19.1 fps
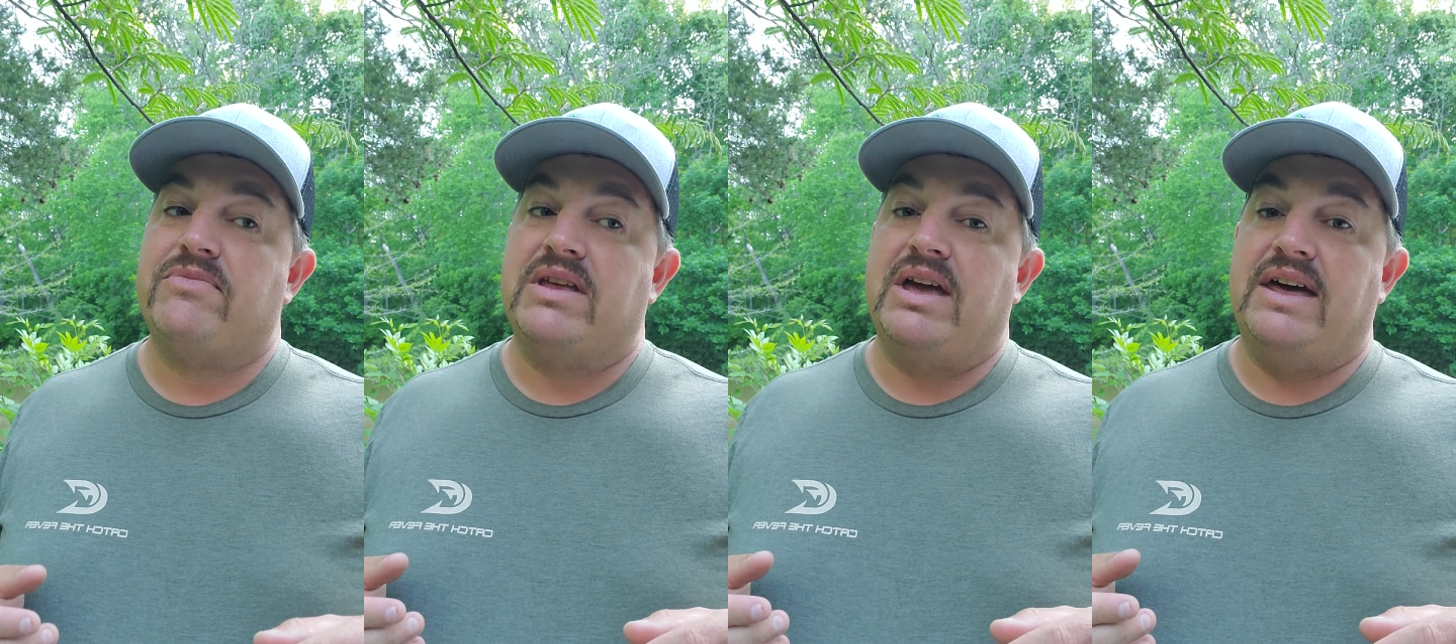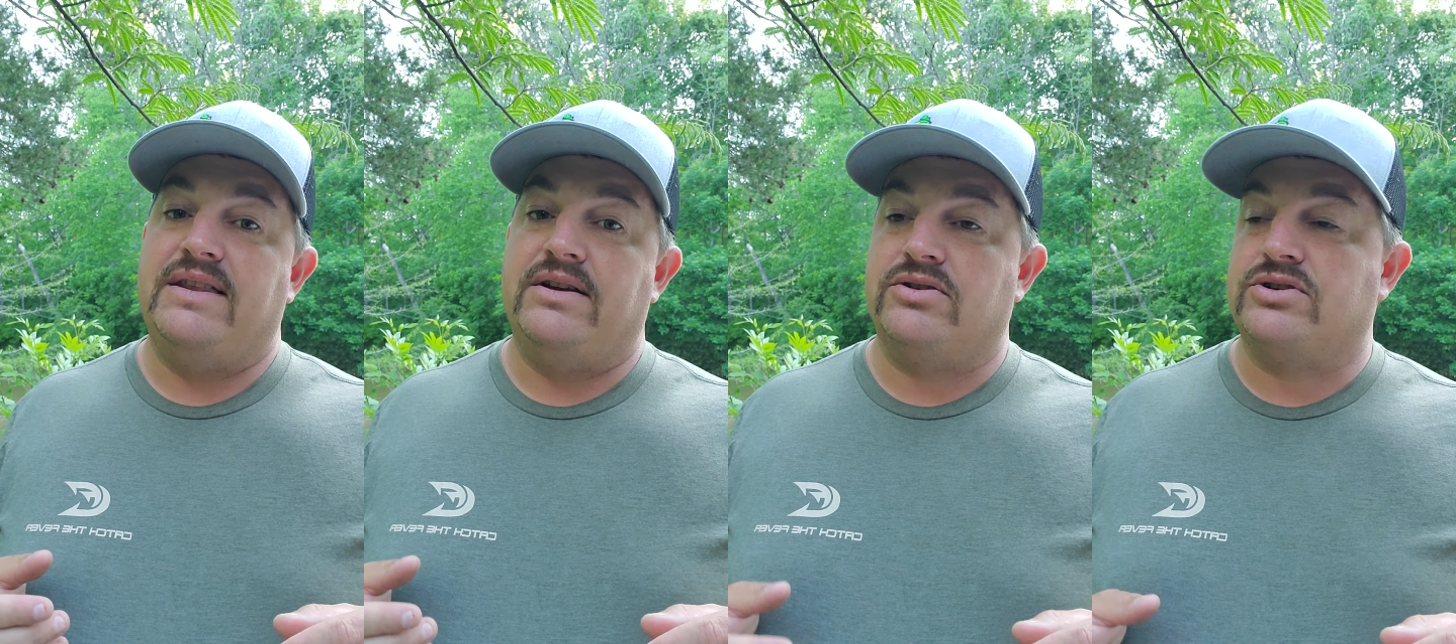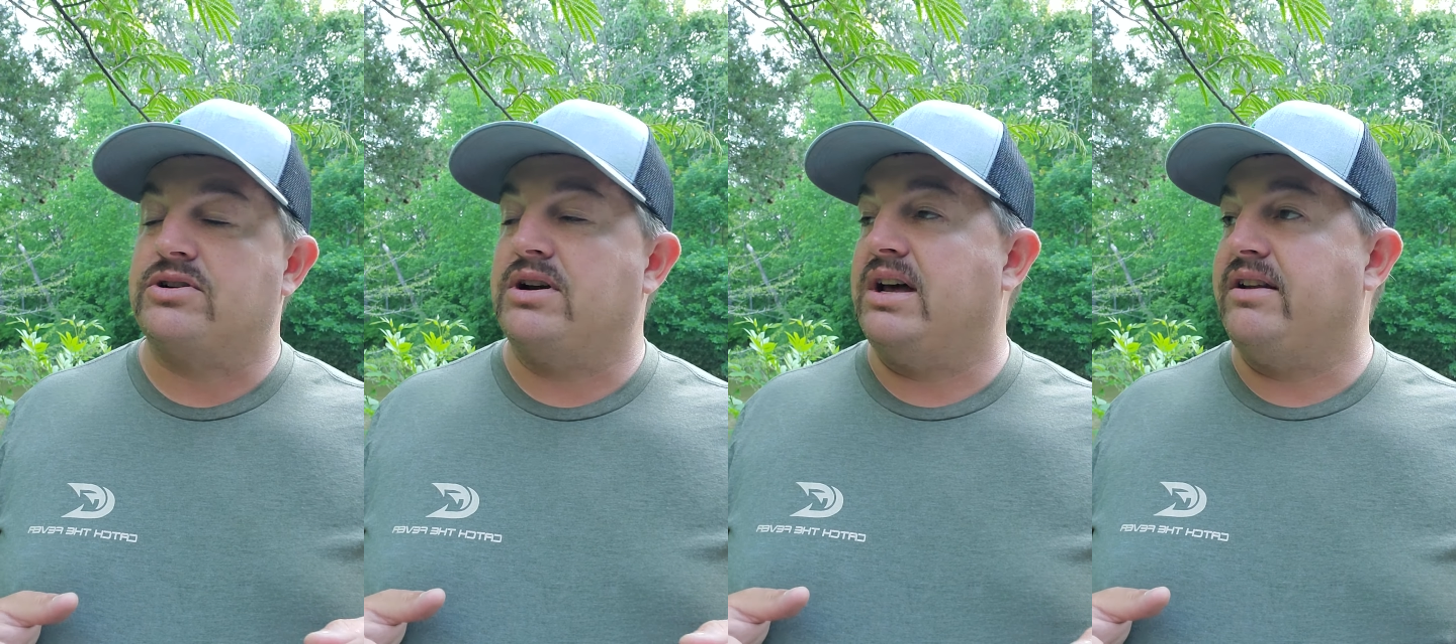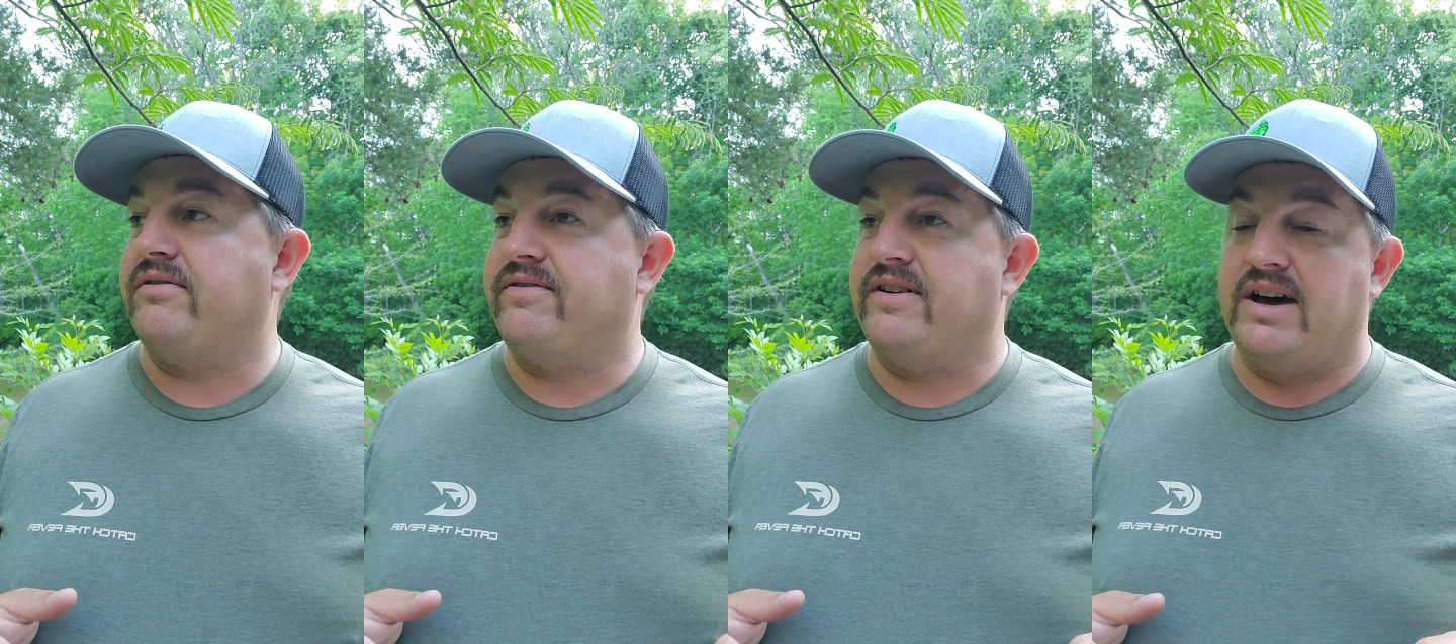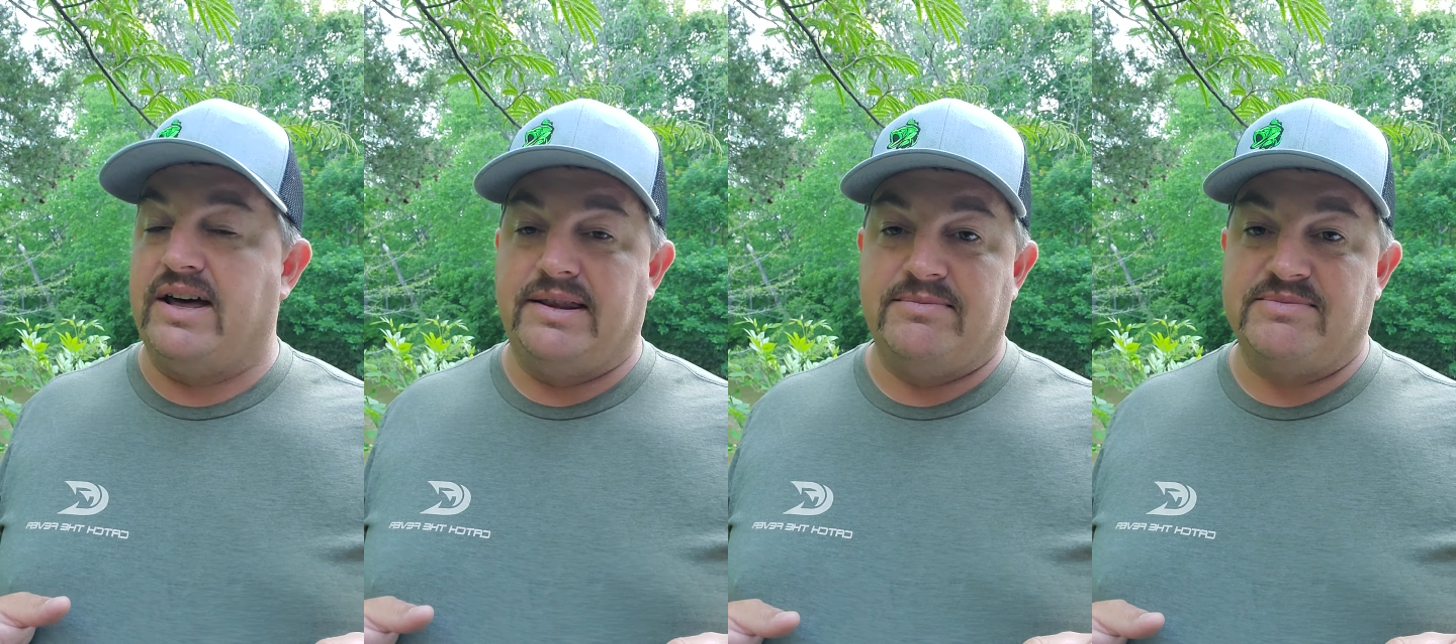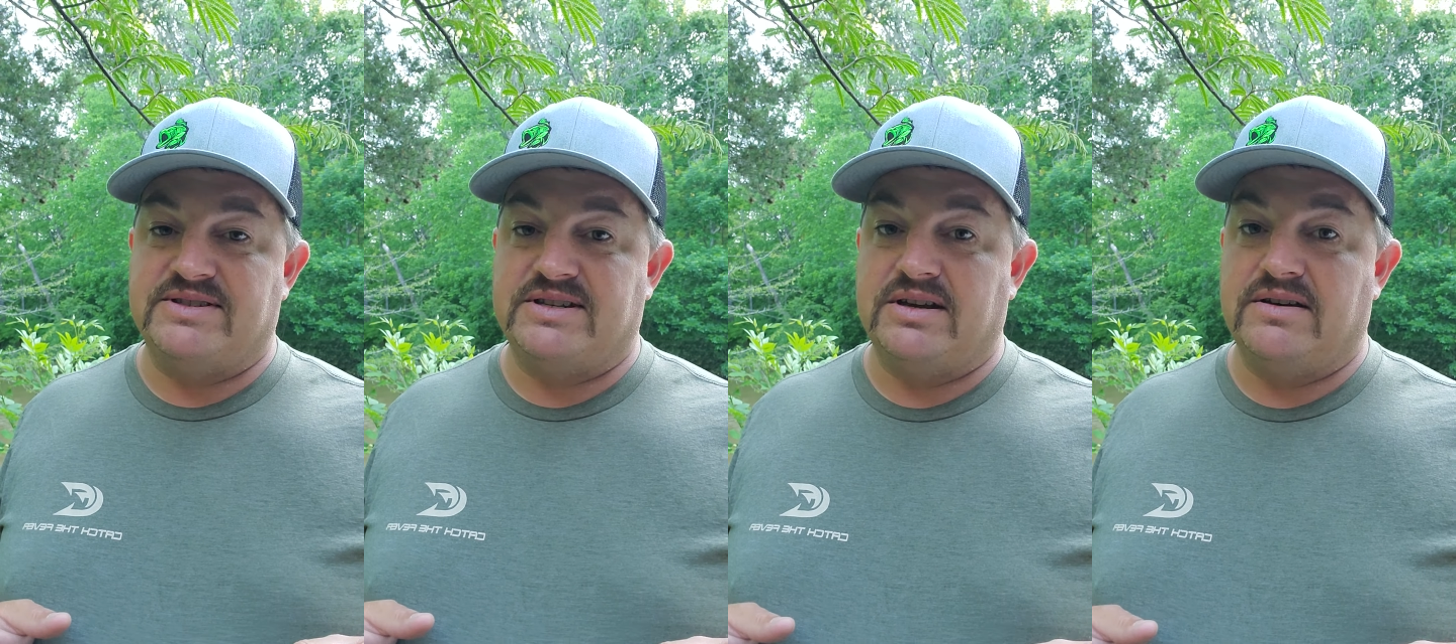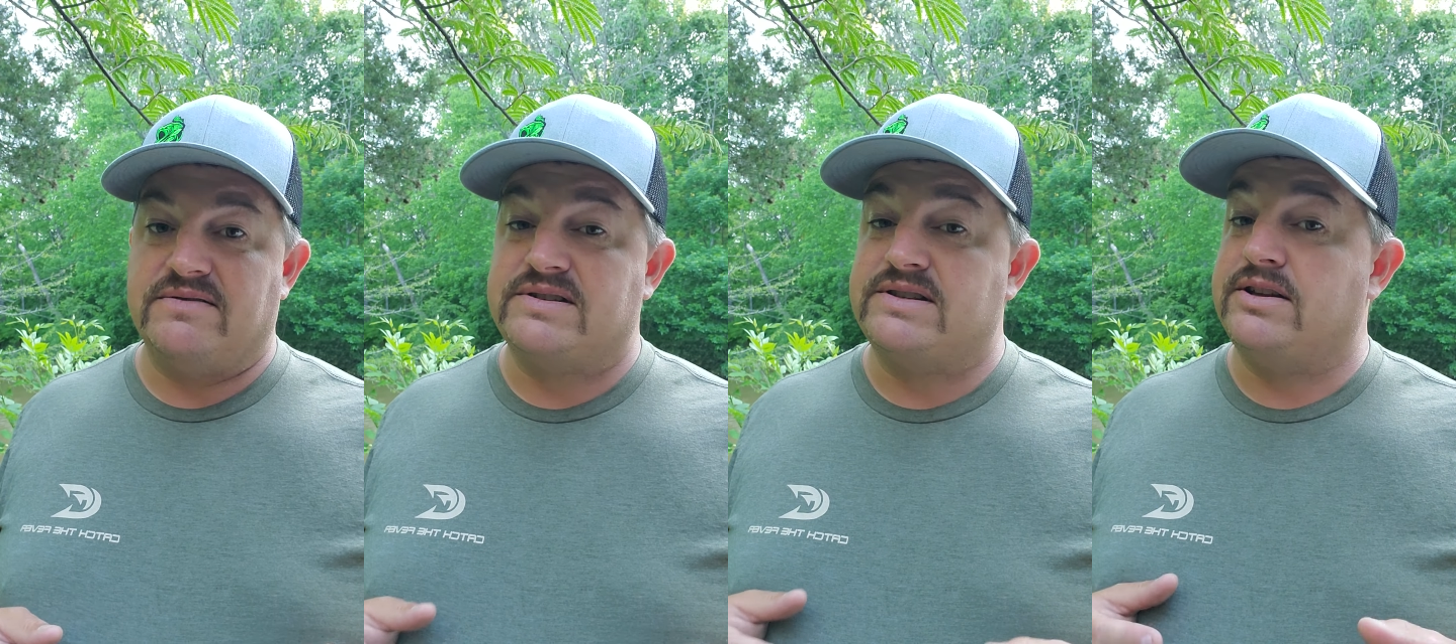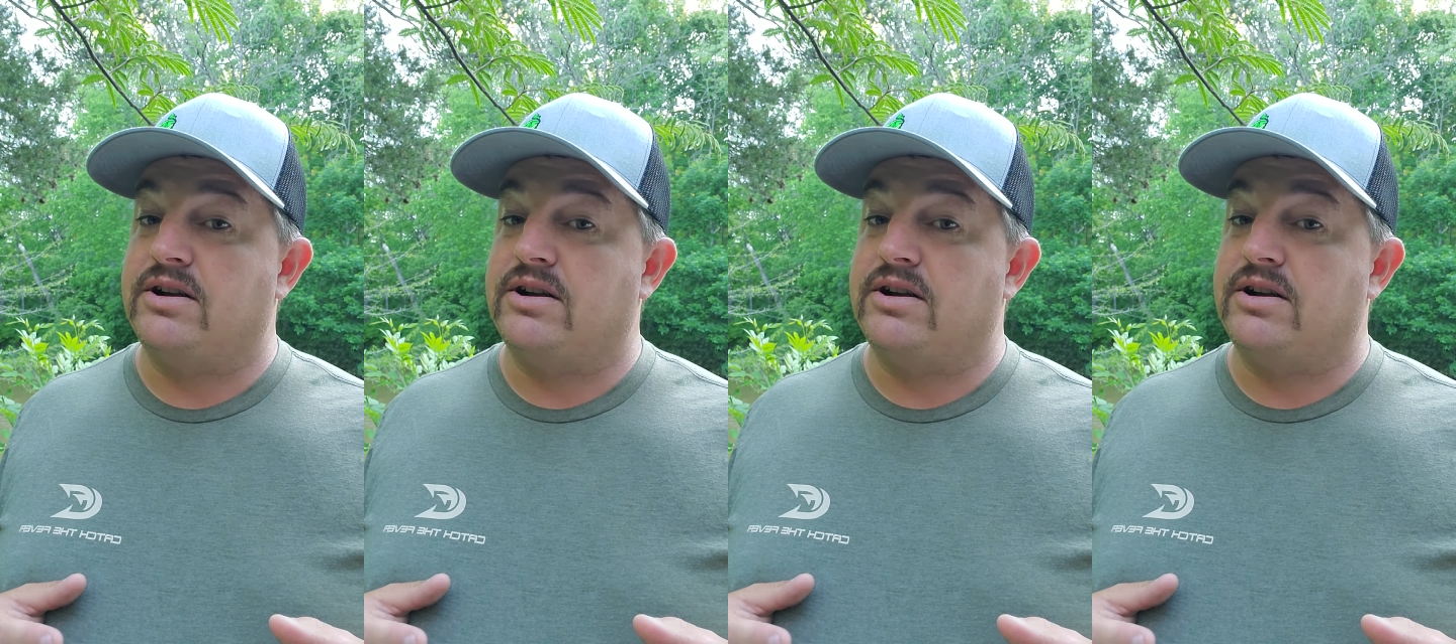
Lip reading: and they're trying to find themselves.